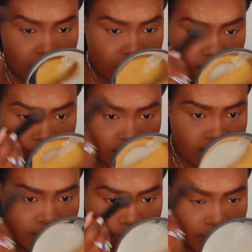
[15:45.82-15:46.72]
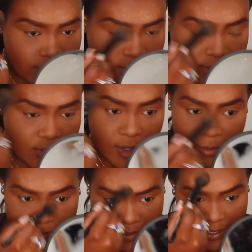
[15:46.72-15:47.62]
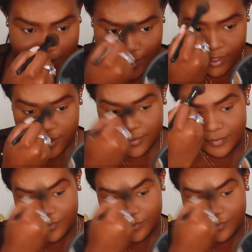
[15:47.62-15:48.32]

Okay, this powder is not bad,